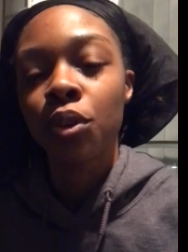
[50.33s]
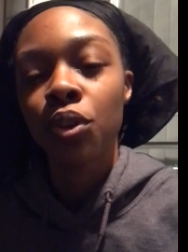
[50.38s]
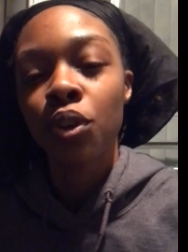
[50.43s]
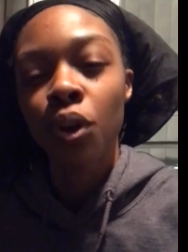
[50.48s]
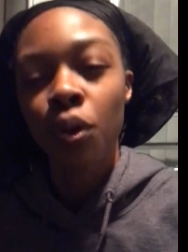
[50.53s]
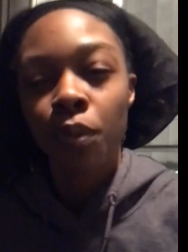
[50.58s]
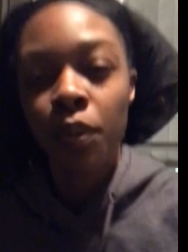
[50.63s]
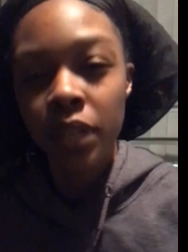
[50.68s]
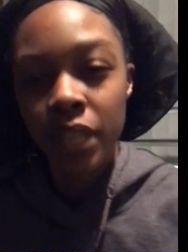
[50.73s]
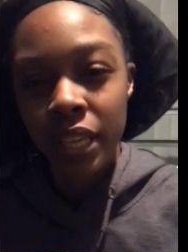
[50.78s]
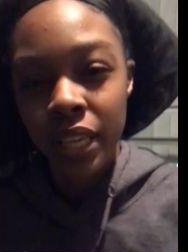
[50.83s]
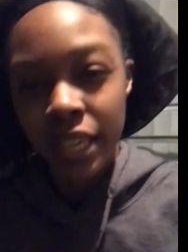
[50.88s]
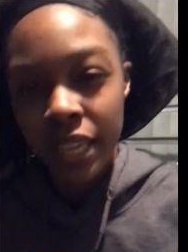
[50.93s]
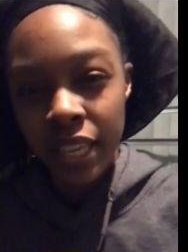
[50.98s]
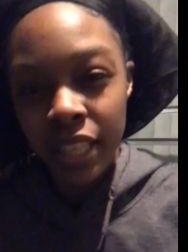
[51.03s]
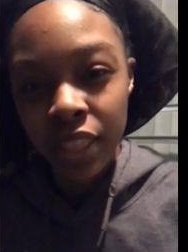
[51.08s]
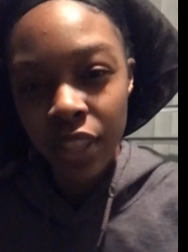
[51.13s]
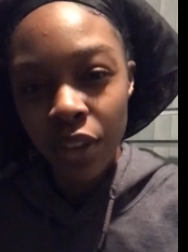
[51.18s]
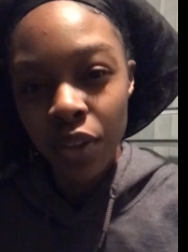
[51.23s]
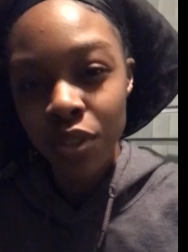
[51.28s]
you don't really
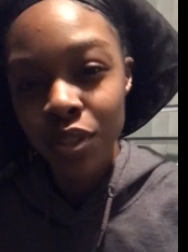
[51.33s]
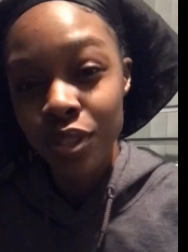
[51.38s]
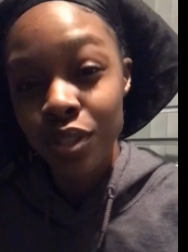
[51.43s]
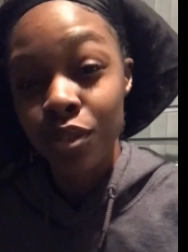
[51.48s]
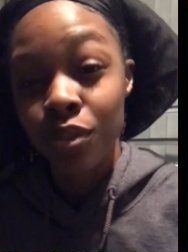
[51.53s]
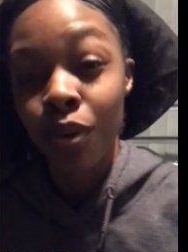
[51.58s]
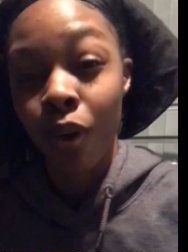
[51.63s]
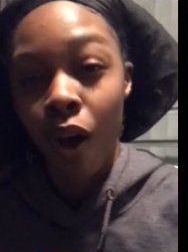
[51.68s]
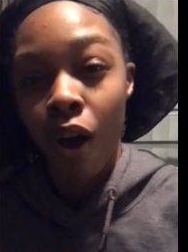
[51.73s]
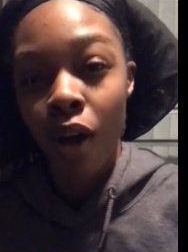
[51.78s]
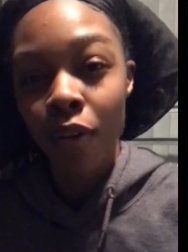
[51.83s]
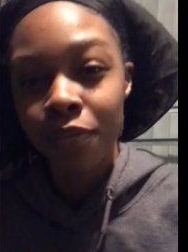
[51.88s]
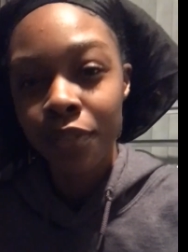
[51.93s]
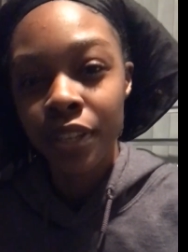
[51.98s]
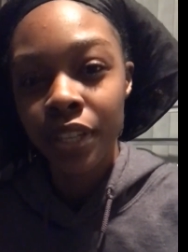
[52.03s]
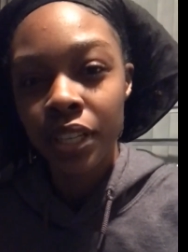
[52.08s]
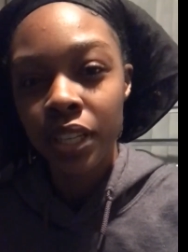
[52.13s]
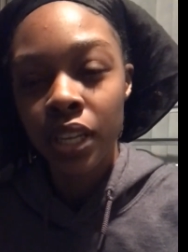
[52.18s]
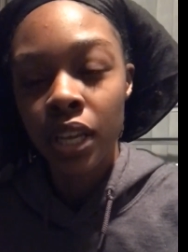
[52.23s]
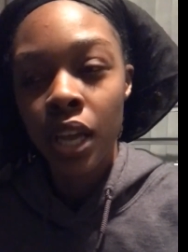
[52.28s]
get those too
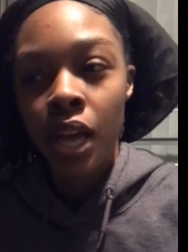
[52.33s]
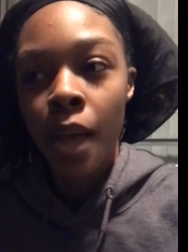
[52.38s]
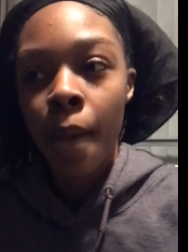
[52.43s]
often,